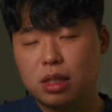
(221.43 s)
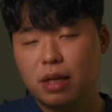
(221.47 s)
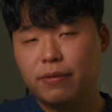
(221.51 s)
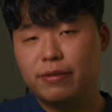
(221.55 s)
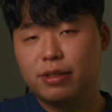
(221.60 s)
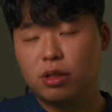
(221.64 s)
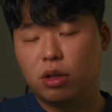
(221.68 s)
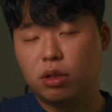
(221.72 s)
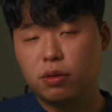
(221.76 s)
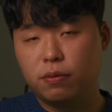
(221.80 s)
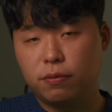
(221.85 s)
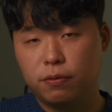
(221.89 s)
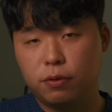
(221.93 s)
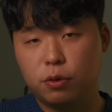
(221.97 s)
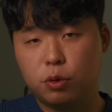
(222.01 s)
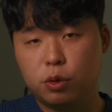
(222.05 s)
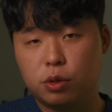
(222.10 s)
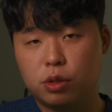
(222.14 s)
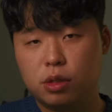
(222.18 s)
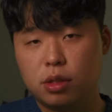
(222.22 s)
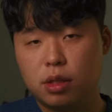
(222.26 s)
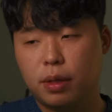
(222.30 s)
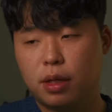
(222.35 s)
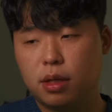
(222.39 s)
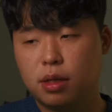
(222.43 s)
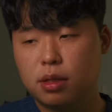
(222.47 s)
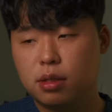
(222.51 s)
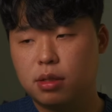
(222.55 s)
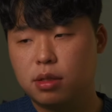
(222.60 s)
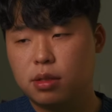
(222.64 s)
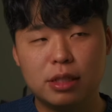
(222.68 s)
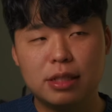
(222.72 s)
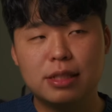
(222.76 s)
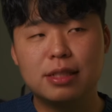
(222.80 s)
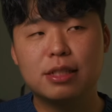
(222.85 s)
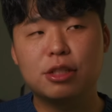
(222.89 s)
level on foods,
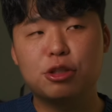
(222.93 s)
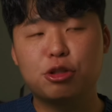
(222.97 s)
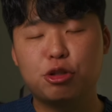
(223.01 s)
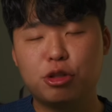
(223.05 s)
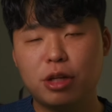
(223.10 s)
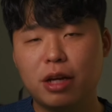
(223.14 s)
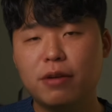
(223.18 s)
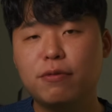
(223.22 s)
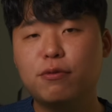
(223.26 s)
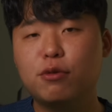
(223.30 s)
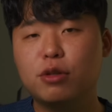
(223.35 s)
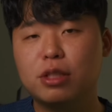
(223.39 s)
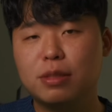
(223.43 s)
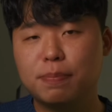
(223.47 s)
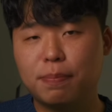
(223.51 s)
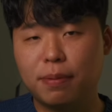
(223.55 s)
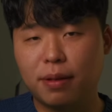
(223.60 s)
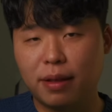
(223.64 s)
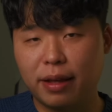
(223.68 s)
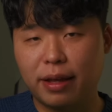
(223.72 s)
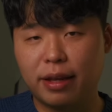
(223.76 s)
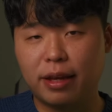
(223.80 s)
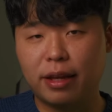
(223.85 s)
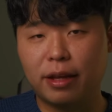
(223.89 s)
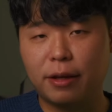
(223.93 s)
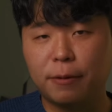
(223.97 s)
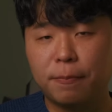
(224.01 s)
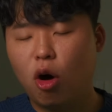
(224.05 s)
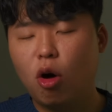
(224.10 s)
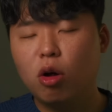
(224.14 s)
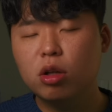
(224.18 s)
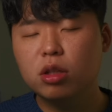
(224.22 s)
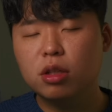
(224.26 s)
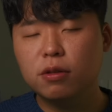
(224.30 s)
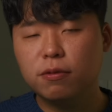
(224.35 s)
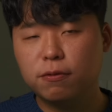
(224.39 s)
because it's the chef who's plating.
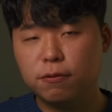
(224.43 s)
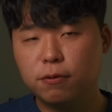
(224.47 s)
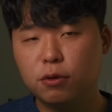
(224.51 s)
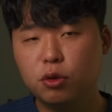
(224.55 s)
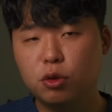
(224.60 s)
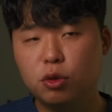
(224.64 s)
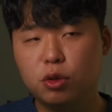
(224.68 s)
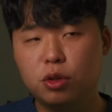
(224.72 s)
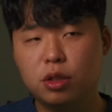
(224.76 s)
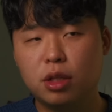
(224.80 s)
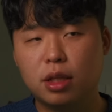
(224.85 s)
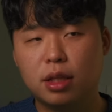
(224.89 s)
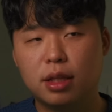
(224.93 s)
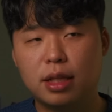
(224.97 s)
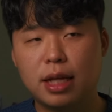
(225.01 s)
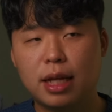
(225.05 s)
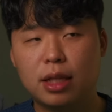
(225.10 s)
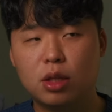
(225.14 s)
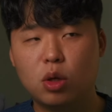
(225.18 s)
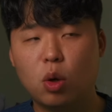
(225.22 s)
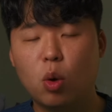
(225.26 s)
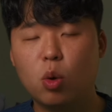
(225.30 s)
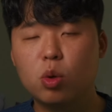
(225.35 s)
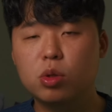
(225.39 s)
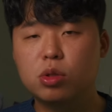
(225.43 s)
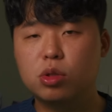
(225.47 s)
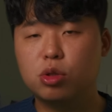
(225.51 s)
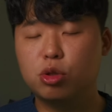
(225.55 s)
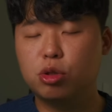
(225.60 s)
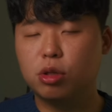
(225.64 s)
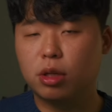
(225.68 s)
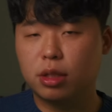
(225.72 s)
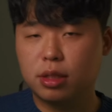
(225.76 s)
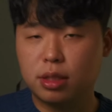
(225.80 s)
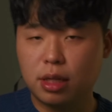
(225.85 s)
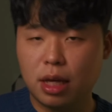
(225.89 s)
All the food that goes
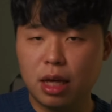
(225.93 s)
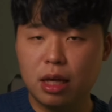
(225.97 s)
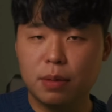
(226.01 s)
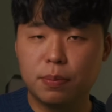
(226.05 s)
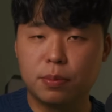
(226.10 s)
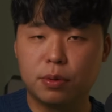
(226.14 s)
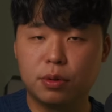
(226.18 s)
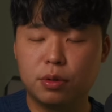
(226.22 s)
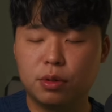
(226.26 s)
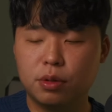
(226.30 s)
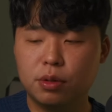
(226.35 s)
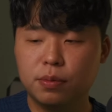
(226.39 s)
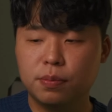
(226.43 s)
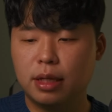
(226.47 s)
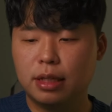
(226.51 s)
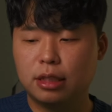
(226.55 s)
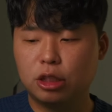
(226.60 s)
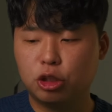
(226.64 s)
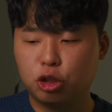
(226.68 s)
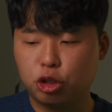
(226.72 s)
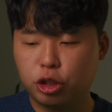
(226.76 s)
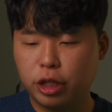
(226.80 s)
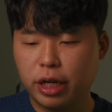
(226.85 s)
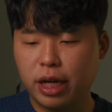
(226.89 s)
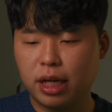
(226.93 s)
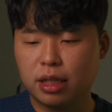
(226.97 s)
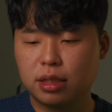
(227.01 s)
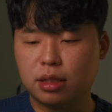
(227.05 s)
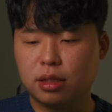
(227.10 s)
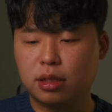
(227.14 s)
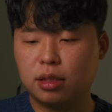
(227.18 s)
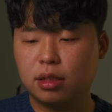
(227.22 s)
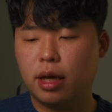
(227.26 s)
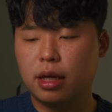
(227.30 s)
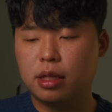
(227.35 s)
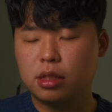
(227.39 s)
to the table is
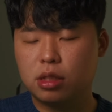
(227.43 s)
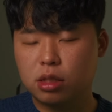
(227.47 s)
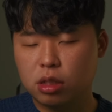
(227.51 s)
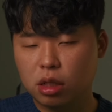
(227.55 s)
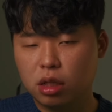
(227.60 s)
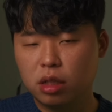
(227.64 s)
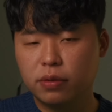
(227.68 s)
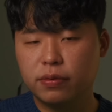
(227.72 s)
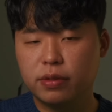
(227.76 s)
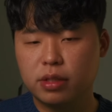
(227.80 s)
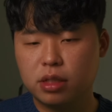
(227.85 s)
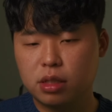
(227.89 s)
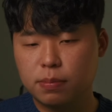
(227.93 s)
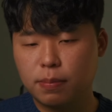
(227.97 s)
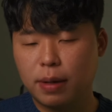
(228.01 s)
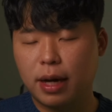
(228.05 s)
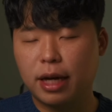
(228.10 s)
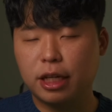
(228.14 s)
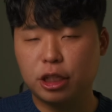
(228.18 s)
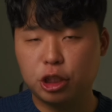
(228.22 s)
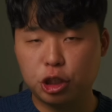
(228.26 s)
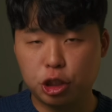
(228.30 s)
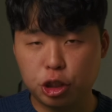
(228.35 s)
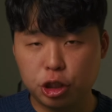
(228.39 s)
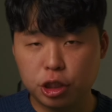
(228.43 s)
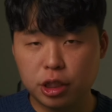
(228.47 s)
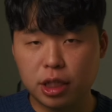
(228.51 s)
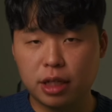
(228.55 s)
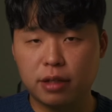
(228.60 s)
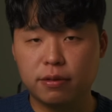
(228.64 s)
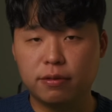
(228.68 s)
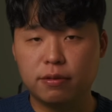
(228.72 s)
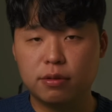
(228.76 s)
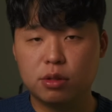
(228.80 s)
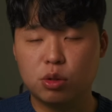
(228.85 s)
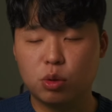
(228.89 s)
checked and serviced by
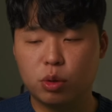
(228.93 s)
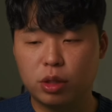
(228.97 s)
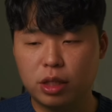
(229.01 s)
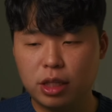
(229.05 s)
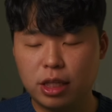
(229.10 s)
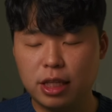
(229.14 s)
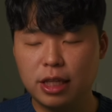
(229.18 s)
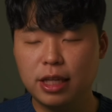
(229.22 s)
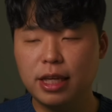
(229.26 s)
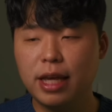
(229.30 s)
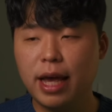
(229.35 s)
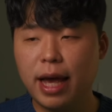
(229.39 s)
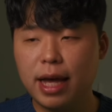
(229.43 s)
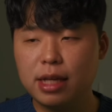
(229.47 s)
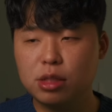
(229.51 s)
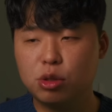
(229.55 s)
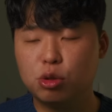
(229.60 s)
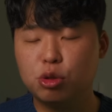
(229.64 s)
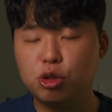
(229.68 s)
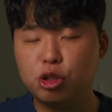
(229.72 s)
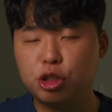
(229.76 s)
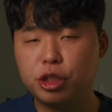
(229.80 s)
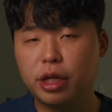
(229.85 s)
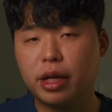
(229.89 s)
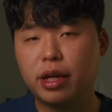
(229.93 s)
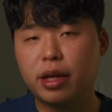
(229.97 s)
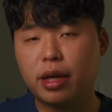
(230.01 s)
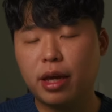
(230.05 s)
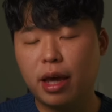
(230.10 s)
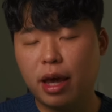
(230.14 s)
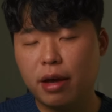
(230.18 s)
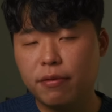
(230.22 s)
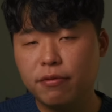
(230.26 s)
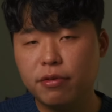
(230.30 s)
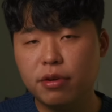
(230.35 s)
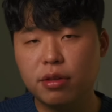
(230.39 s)
chef. So he has to
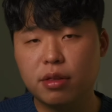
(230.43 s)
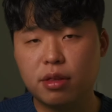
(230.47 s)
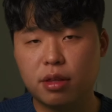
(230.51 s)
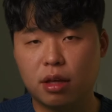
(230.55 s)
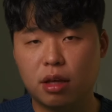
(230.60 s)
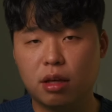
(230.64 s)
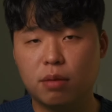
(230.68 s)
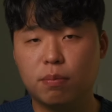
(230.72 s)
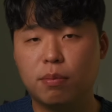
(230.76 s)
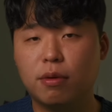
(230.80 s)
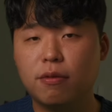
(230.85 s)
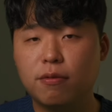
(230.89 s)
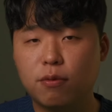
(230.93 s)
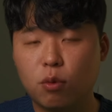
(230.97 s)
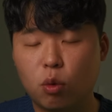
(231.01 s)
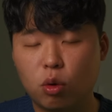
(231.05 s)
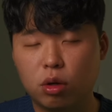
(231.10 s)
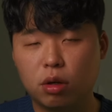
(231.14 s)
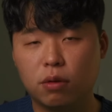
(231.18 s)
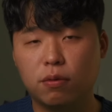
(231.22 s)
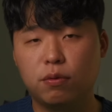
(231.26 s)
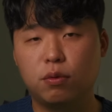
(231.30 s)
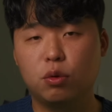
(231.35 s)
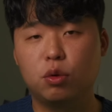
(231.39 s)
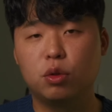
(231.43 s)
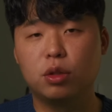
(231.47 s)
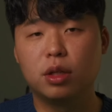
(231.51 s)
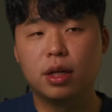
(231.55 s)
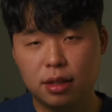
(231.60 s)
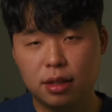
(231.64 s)
check everything before the food